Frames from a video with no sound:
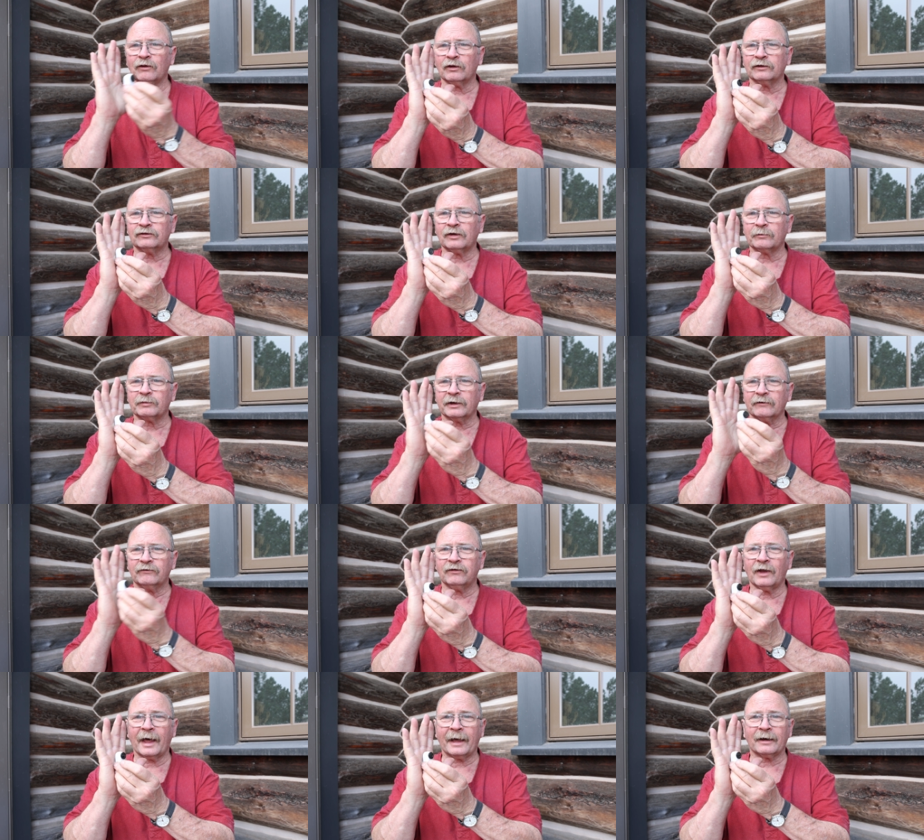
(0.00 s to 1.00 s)
on something
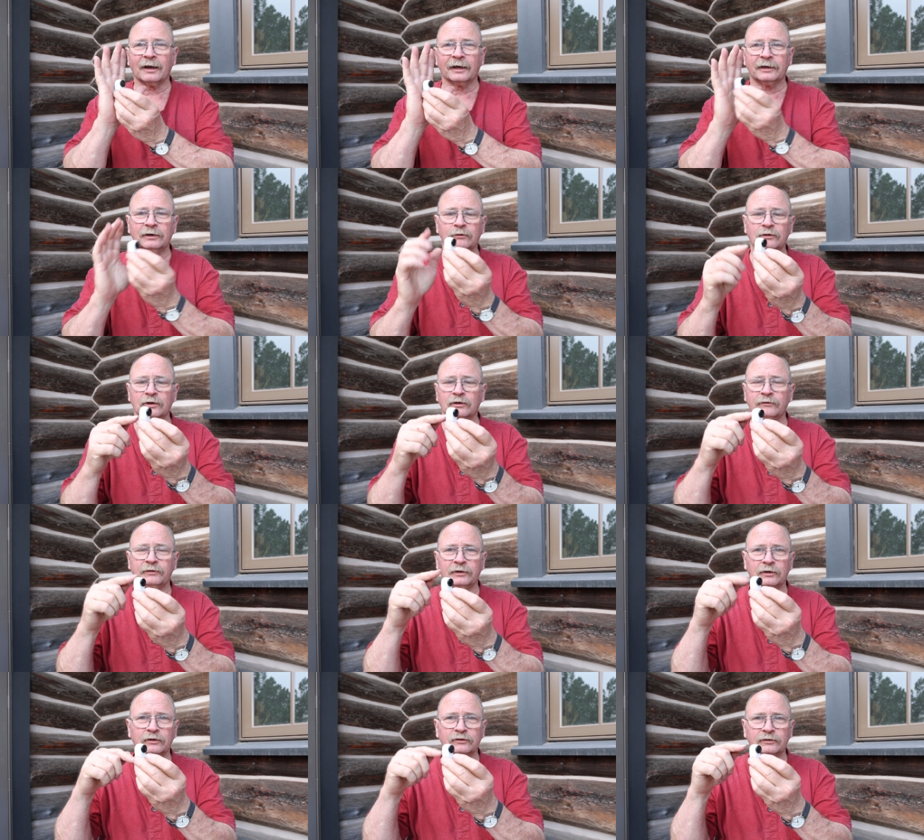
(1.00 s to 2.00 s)
flat like you do if
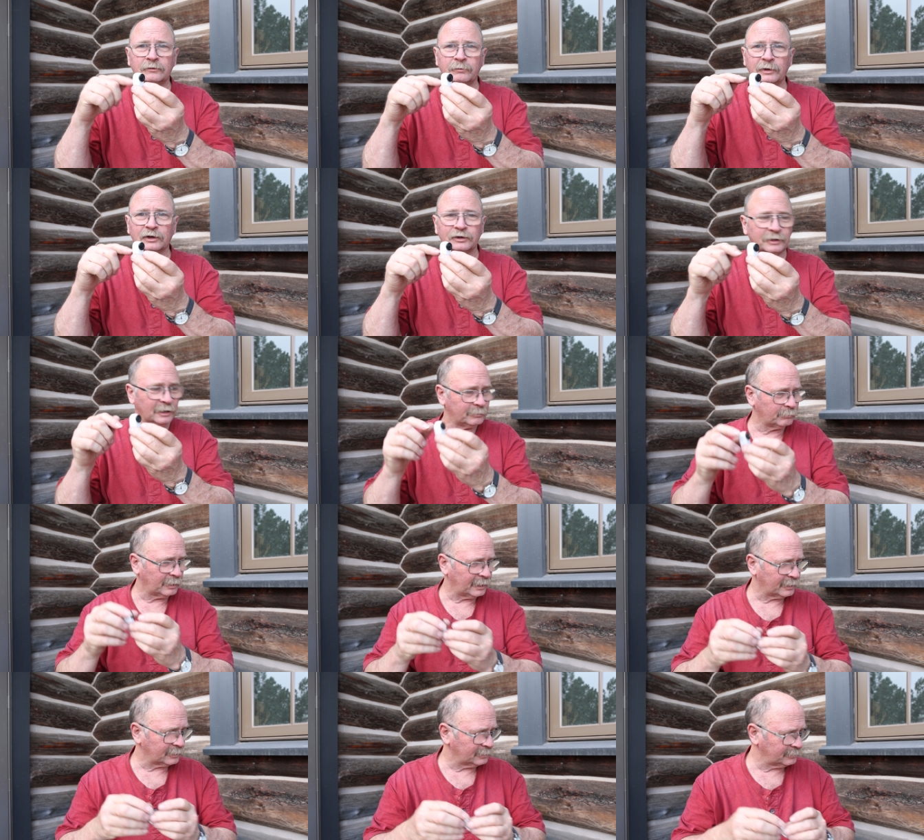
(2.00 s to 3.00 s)
you use the built-in
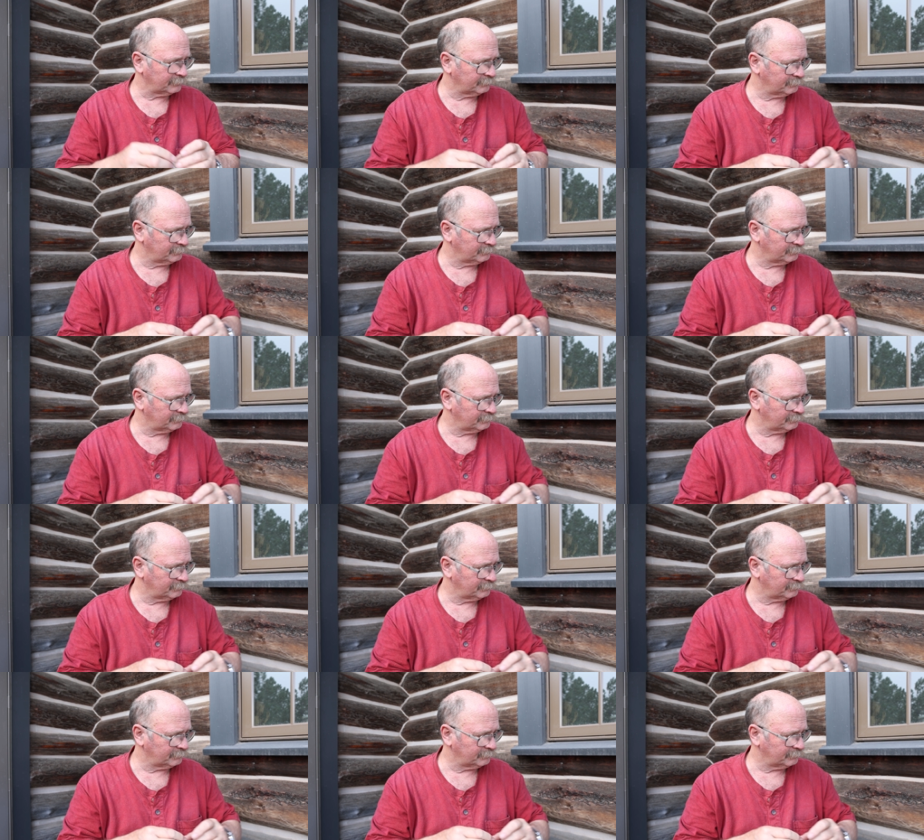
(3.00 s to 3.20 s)
magnet.